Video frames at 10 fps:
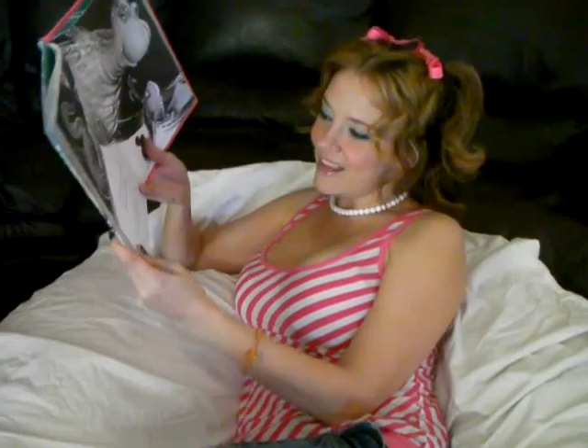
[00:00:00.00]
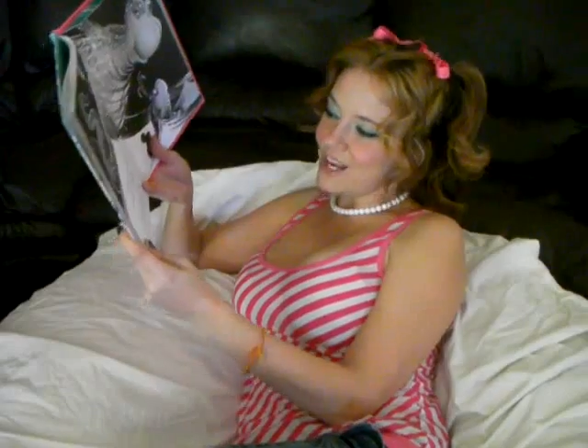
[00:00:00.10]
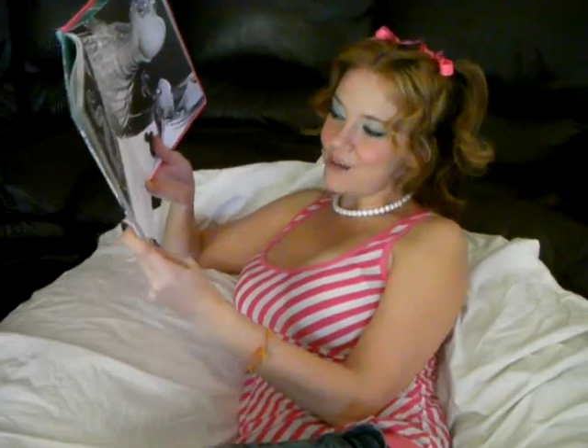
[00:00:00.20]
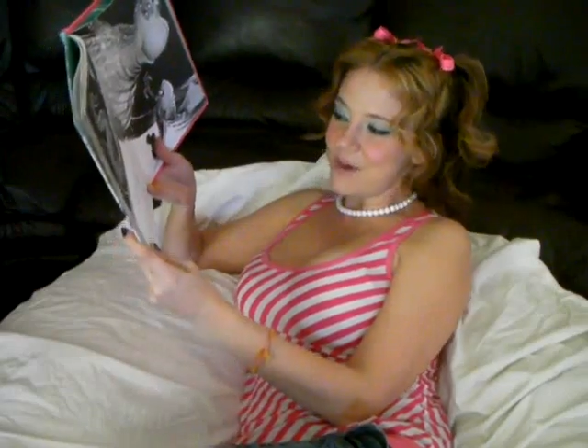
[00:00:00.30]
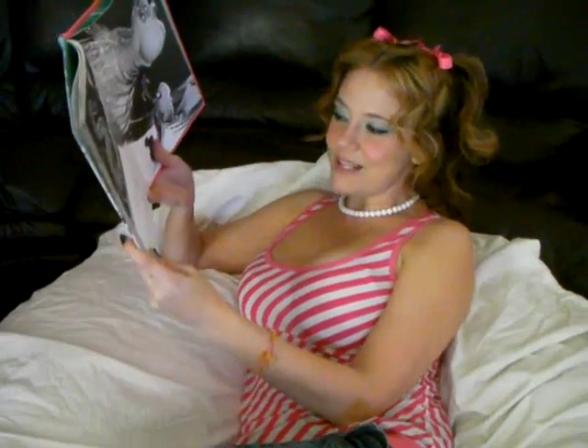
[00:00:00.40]

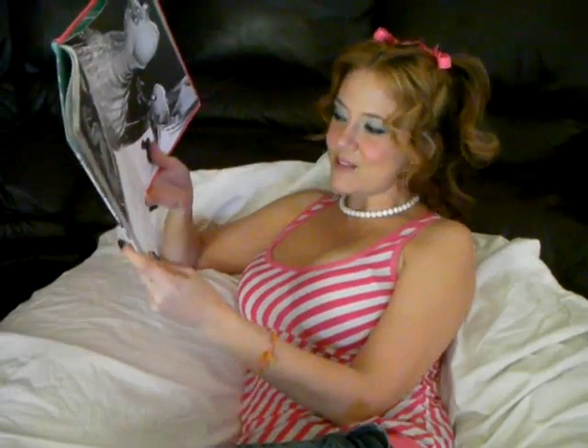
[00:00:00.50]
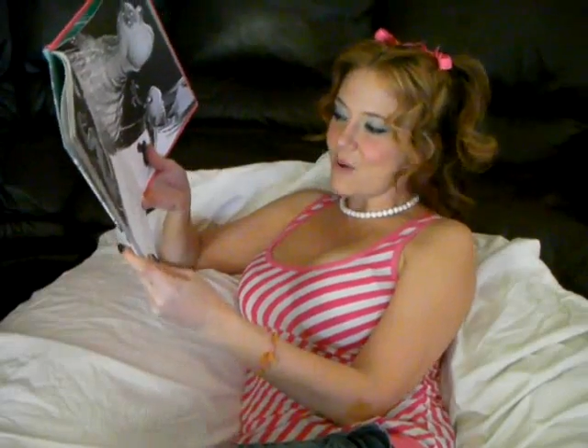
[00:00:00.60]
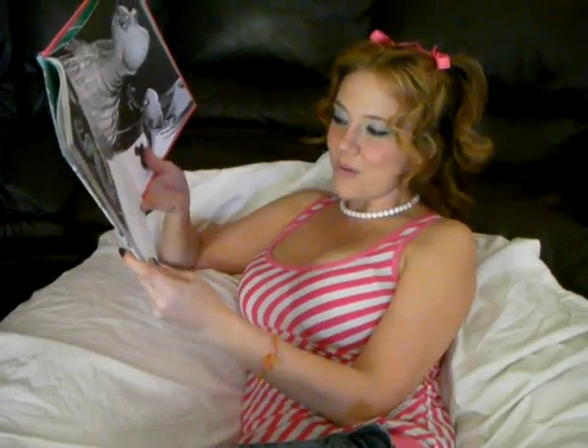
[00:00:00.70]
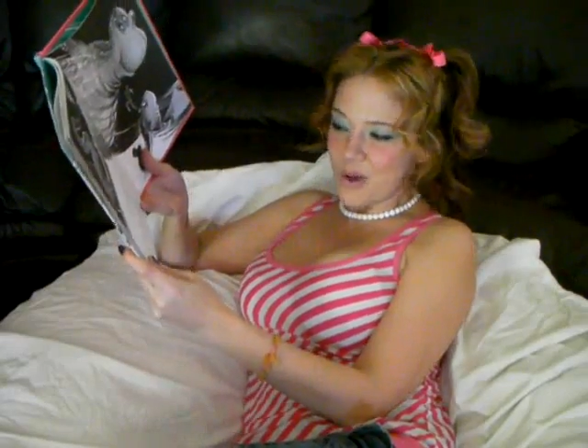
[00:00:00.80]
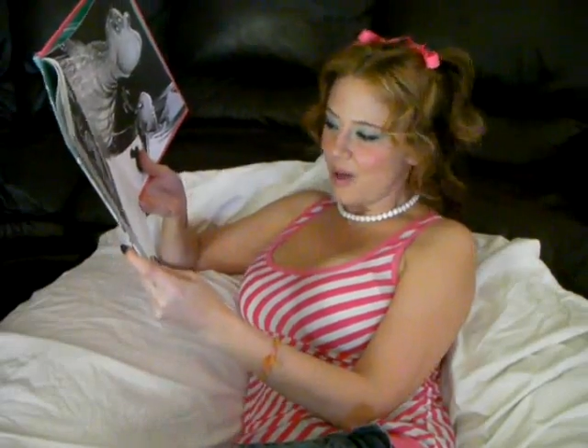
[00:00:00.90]
that he makes
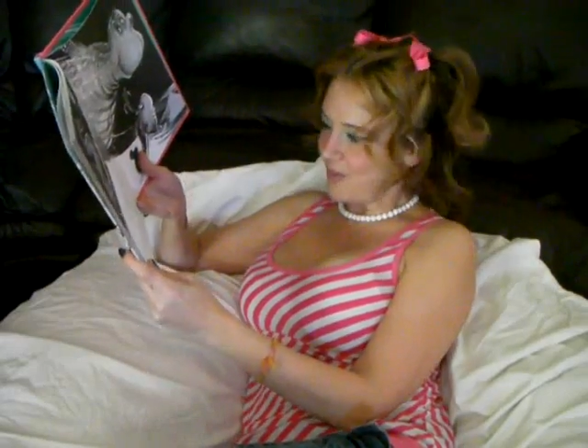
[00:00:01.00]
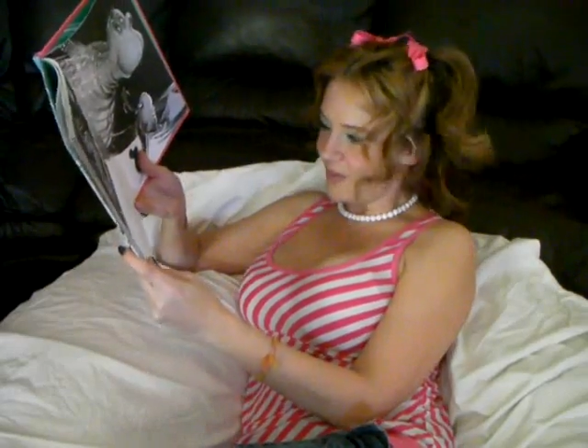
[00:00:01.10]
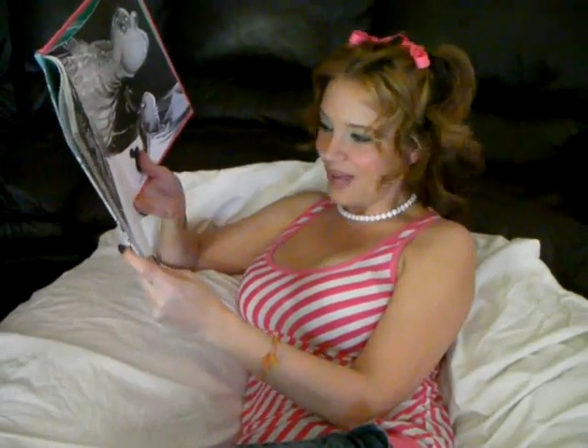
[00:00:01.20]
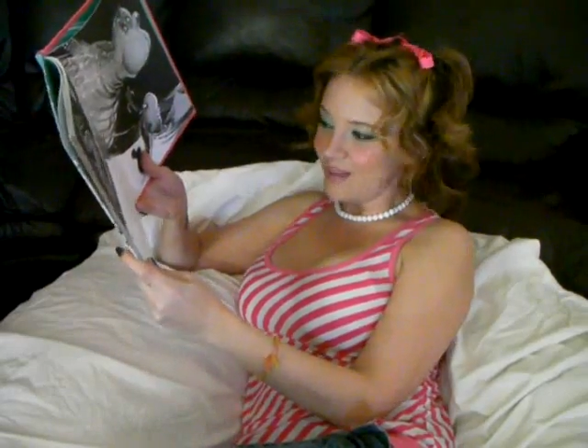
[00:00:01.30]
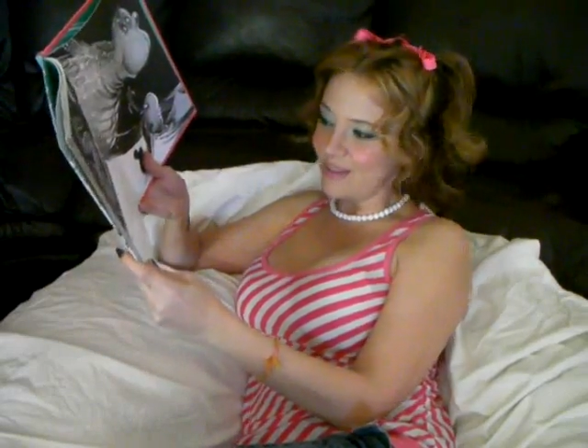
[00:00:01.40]
a
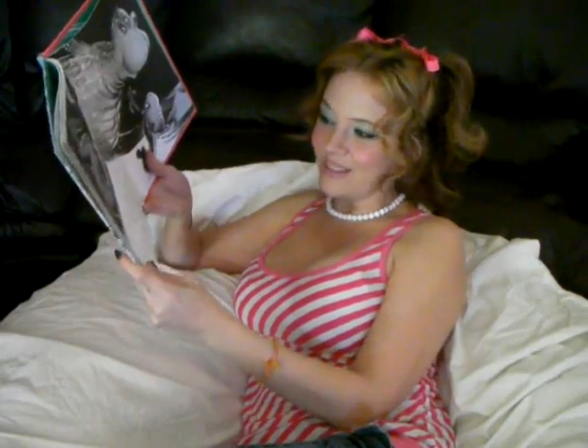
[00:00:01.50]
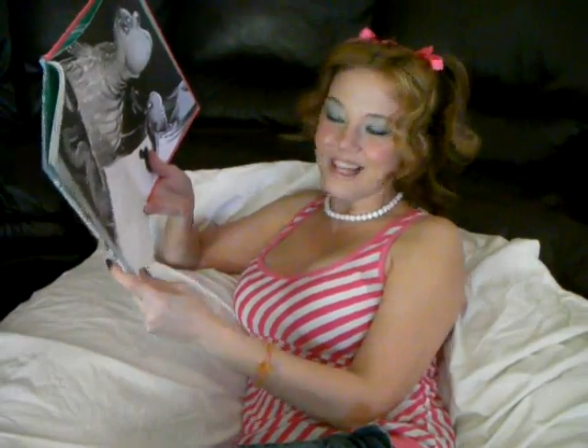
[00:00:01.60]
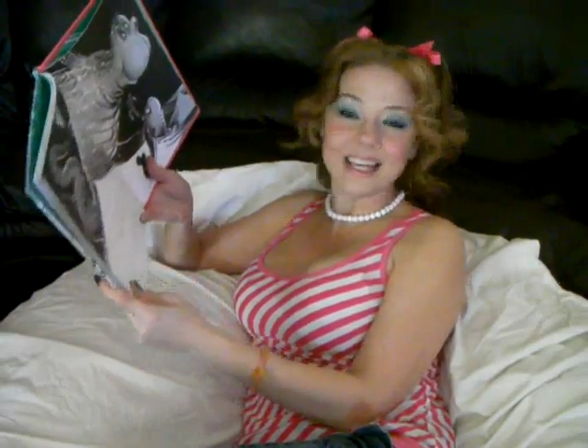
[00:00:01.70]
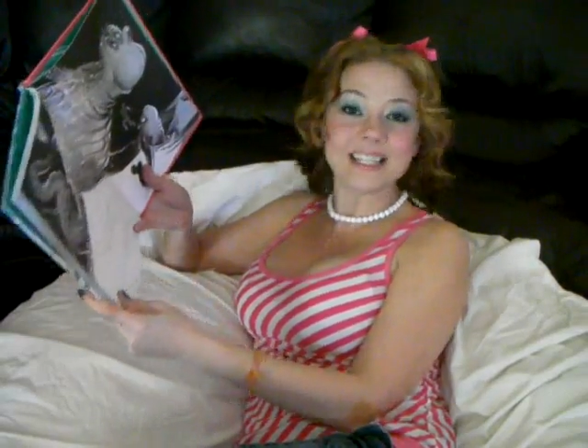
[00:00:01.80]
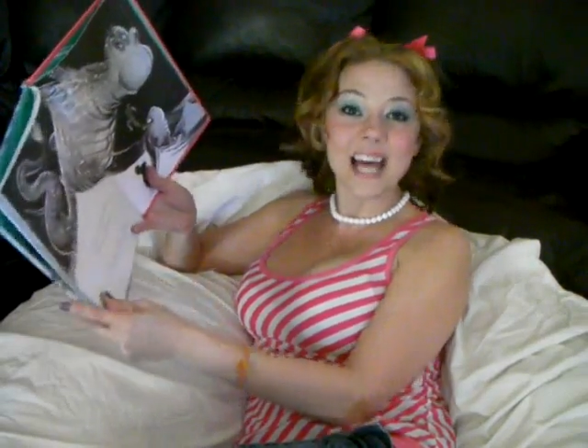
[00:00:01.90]
whale
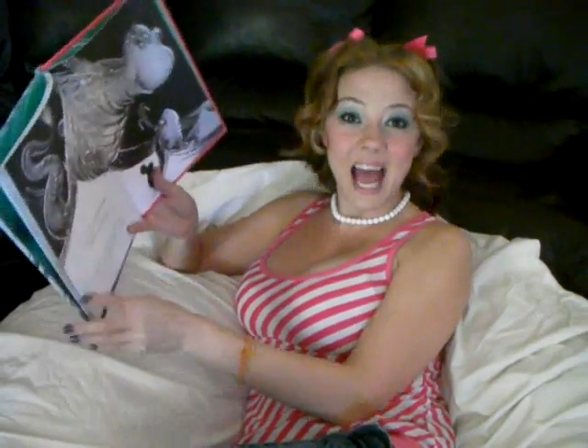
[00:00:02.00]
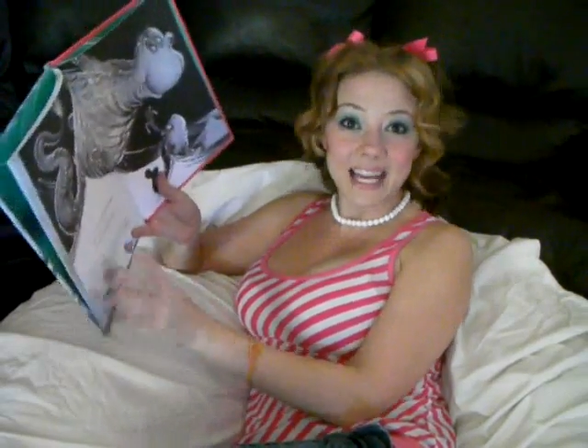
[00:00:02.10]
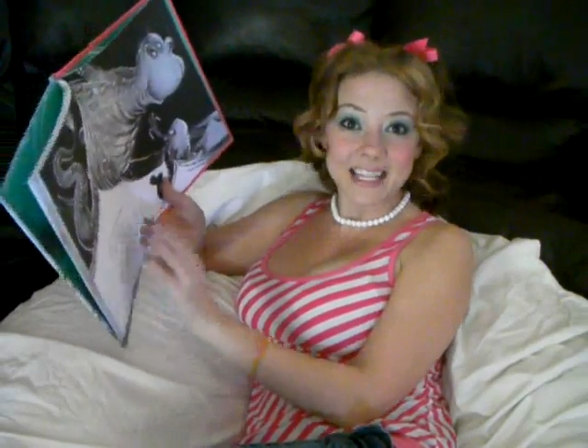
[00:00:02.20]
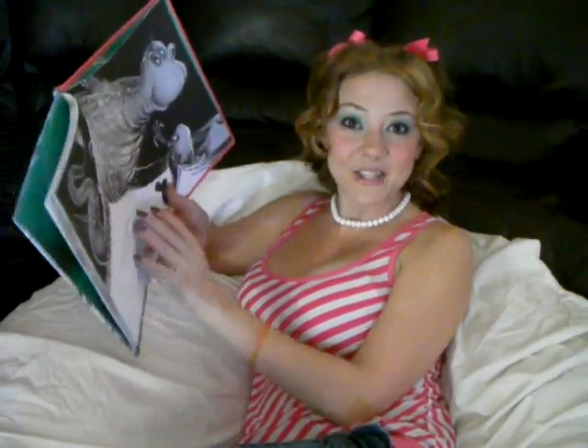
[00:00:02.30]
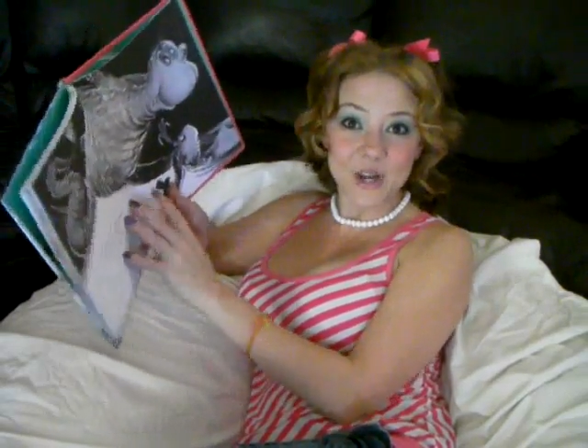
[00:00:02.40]
look like a
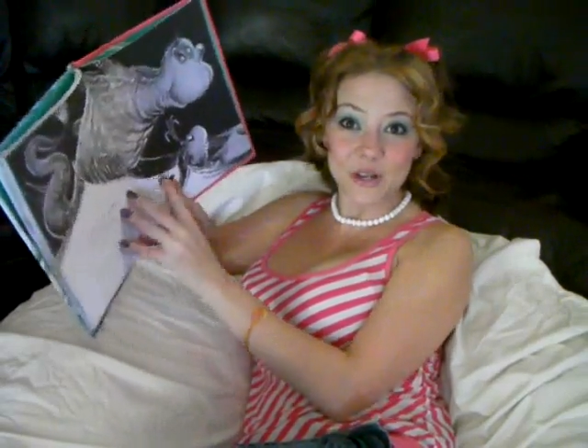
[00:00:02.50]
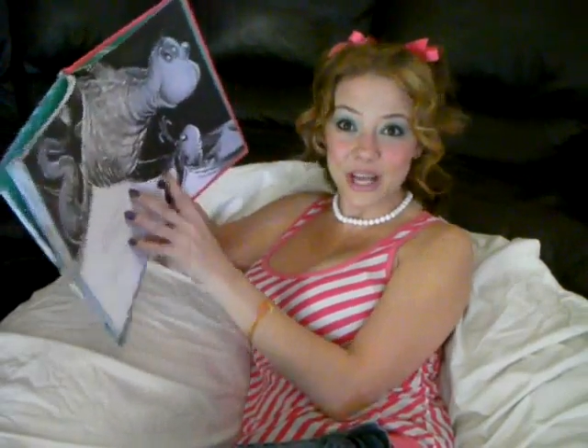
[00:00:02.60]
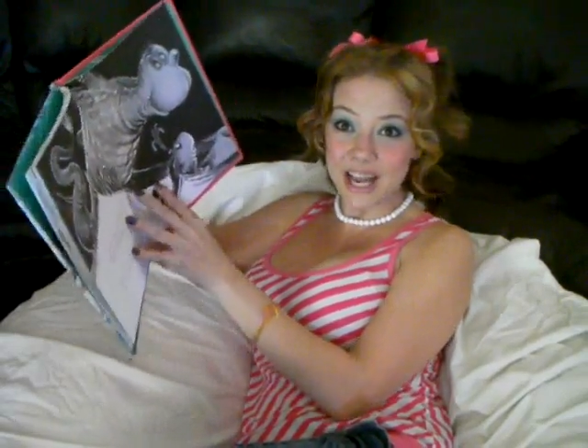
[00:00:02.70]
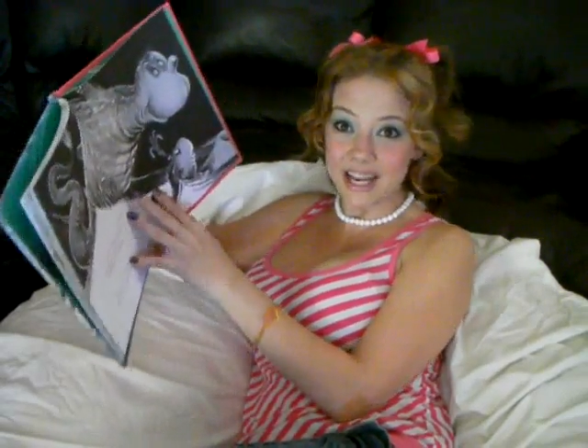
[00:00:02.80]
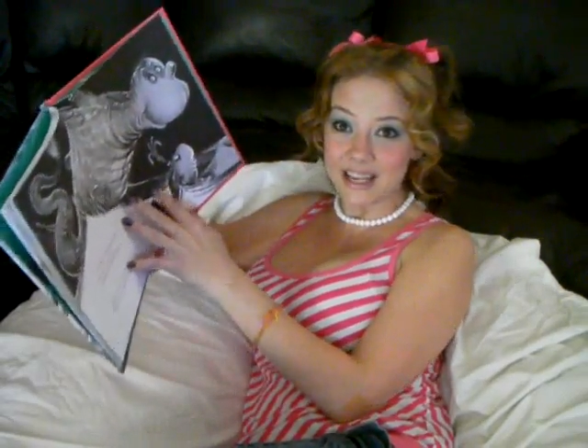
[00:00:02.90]
tiny
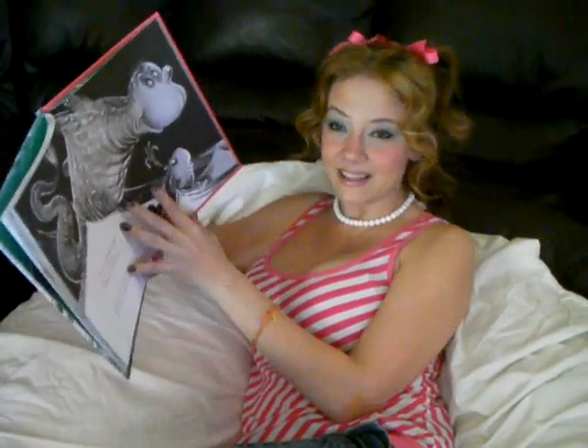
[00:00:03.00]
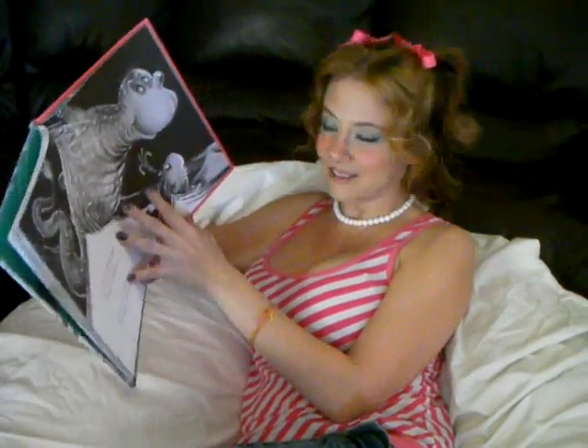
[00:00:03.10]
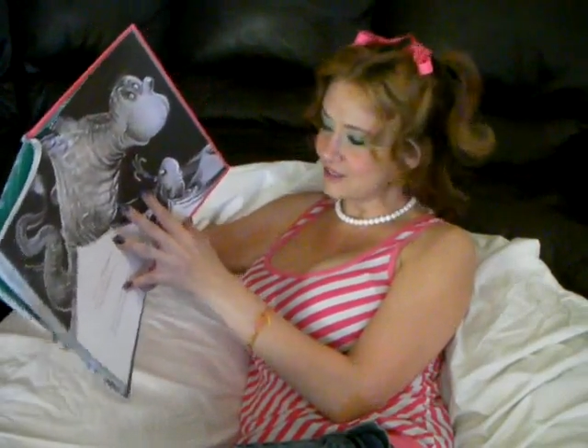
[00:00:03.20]
sardine.